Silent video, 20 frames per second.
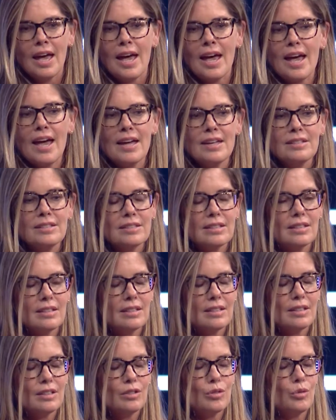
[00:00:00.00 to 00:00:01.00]
And
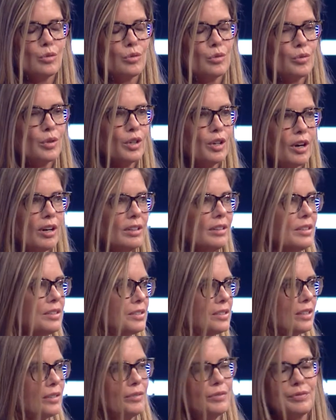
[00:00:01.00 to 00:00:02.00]

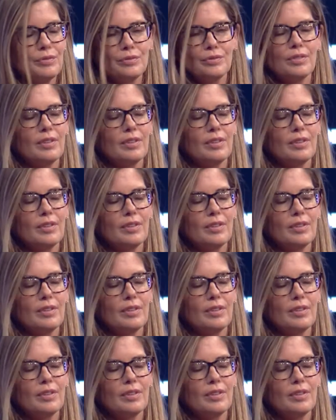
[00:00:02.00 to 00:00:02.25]
regardless of